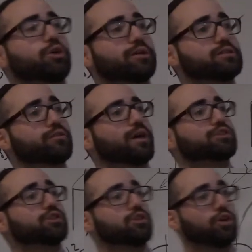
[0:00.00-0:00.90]
you is if you
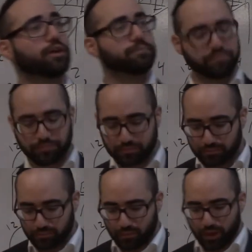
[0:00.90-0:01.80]
actually look
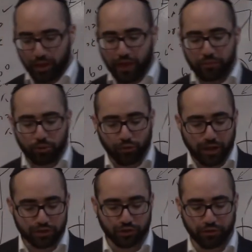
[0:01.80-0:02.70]
at the
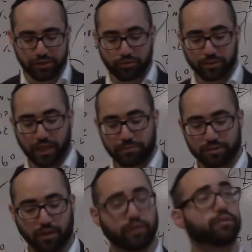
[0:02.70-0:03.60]
morphology of these three
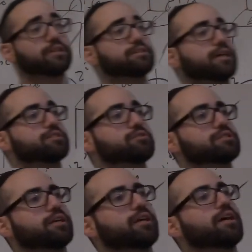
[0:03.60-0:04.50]
types of insects, you
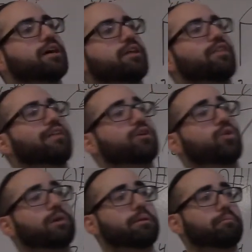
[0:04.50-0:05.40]
see that the
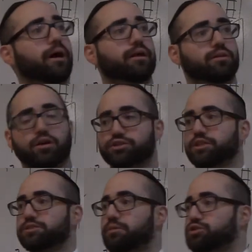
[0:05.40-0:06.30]
queen bee, by and large,
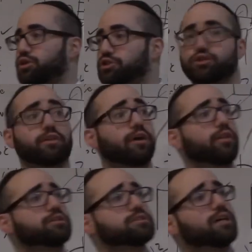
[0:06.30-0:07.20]
is much larger than the
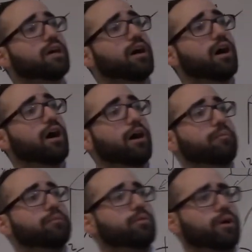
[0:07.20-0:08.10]
others.
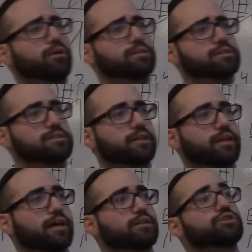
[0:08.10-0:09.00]
Um, we're going to see
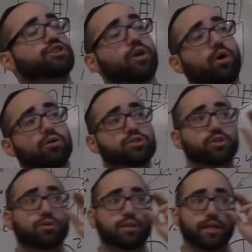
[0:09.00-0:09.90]
that she
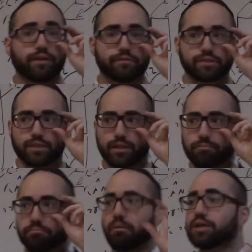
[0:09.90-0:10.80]
also lives
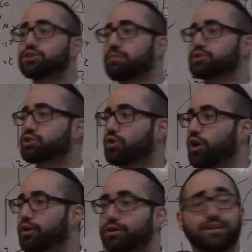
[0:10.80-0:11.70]
much, much
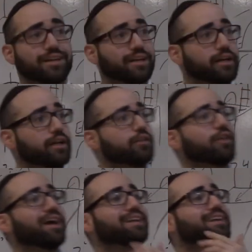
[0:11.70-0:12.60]
longer
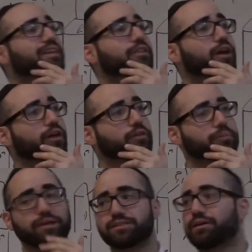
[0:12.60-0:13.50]
than the other
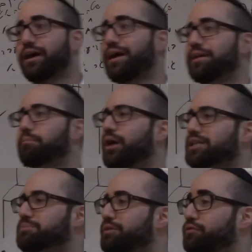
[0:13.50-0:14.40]
bees and
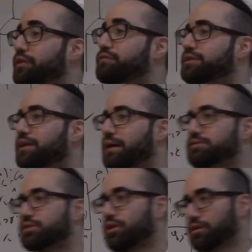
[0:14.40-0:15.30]
approximately 50
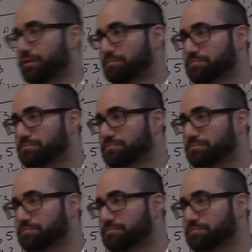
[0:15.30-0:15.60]
times longer.